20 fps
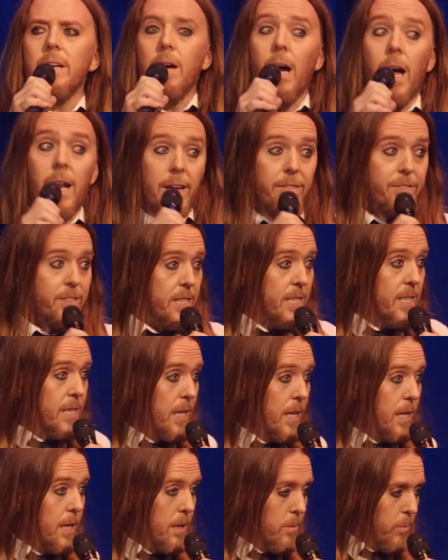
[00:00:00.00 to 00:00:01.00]
I left
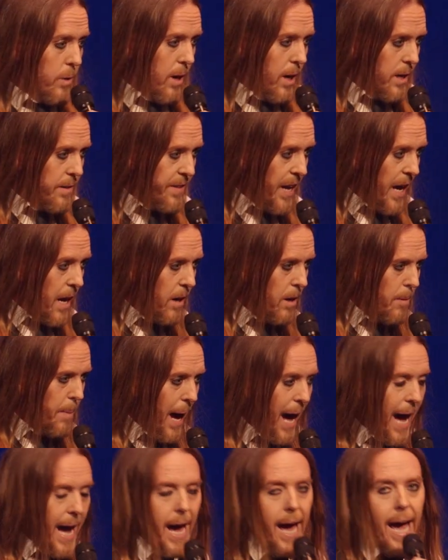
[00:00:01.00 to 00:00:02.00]
Sydney, where I live now,
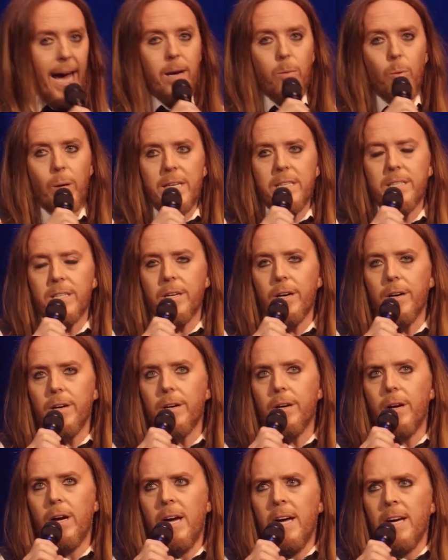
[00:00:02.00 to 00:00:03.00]
about 8 weeks
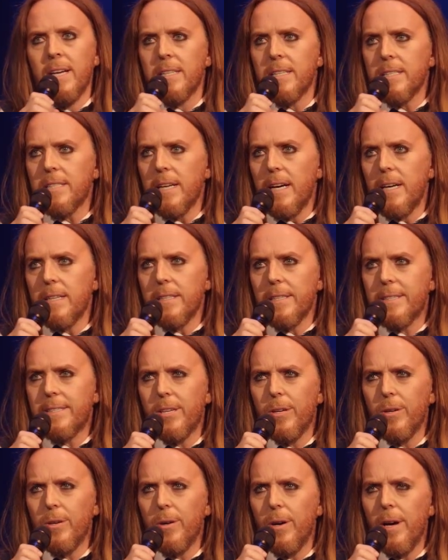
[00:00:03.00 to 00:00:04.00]
ago to start this
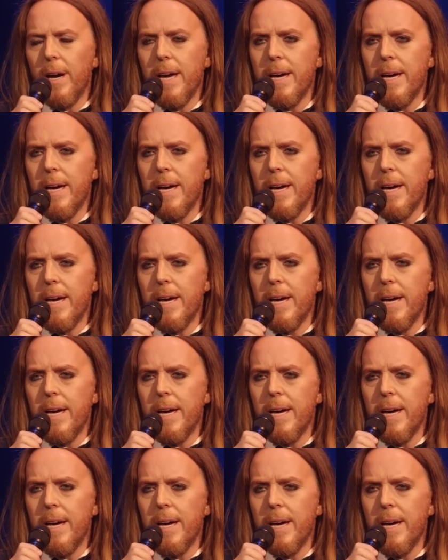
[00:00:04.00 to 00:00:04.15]
tour.